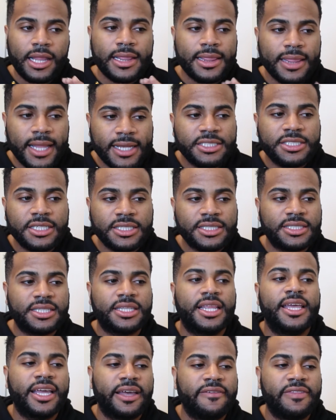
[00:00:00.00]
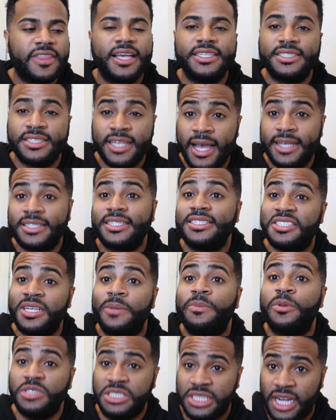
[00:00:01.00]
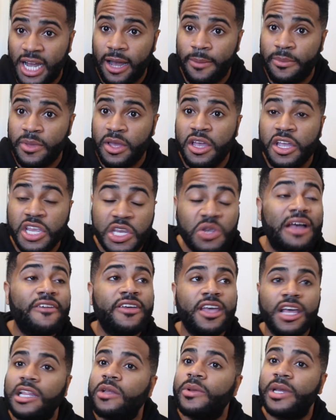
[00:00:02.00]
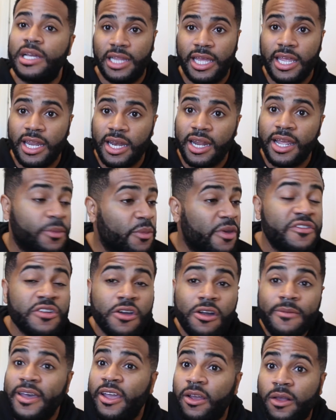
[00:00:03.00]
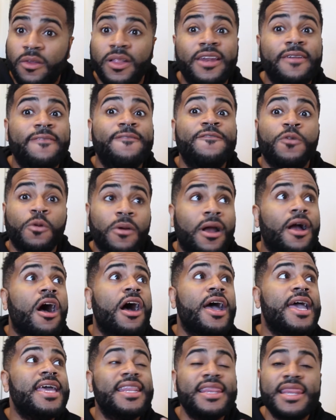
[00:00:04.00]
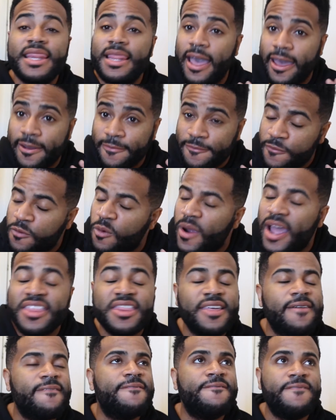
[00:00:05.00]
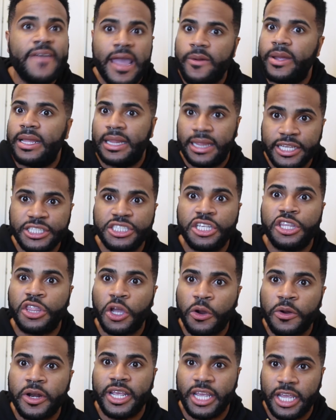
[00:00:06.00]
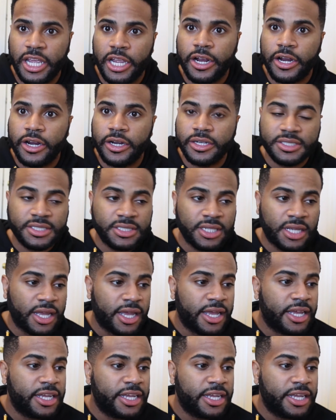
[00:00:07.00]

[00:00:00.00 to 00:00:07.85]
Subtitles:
Let's just think of this as a simple job. You have Hillary Clinton. We've known about Hillary Clinton for at the very least 30 years.